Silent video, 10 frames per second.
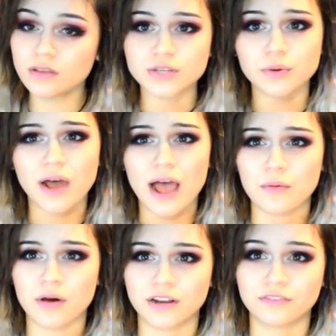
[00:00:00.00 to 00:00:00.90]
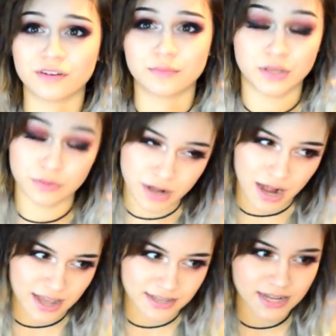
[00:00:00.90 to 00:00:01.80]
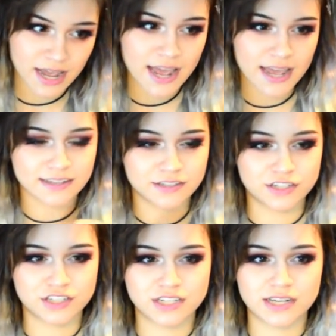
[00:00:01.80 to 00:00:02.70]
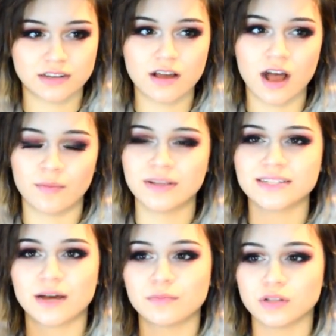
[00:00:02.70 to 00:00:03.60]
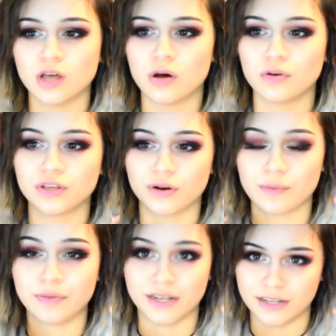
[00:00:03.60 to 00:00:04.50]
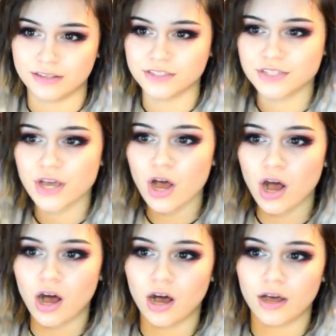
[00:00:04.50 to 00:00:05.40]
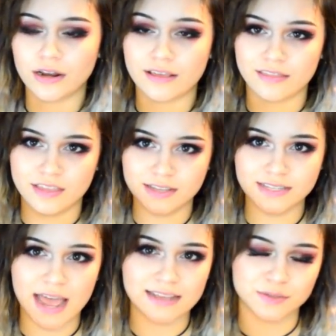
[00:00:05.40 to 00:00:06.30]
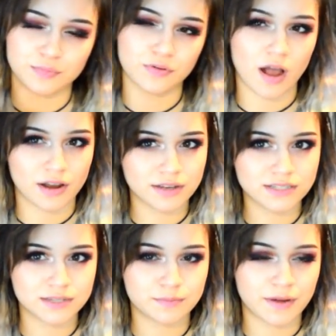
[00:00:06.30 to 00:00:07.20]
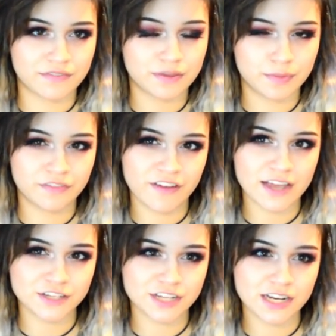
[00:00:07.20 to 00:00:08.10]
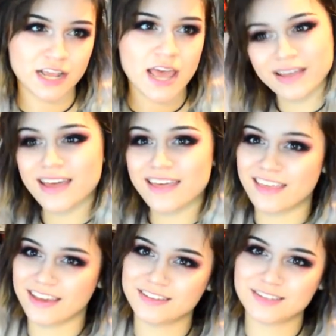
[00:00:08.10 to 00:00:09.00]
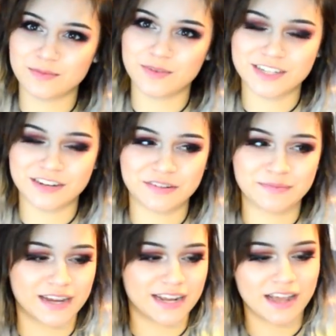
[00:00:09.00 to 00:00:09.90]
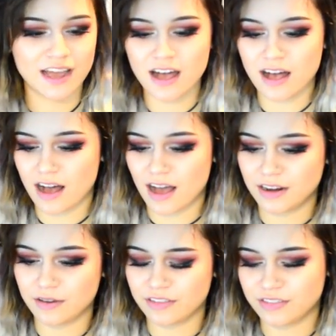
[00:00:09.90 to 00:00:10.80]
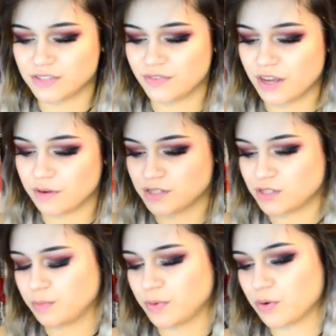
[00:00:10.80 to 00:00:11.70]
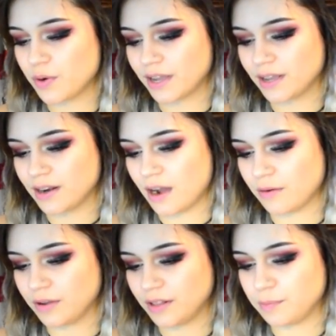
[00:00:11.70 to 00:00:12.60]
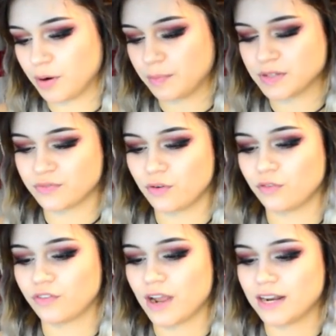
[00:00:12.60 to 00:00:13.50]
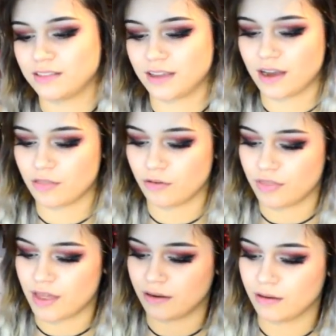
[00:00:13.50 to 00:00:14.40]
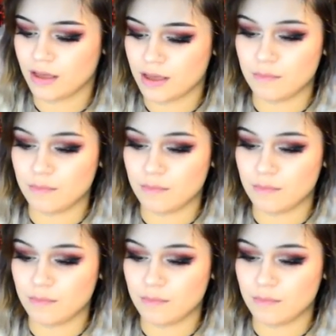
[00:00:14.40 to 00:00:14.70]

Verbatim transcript: So what I wanted from you guys is just to comment down below your opinions on this as a product by VP Fashion. Thank you so much everybody. I know that this video was super quick and not really purposeful for anything other than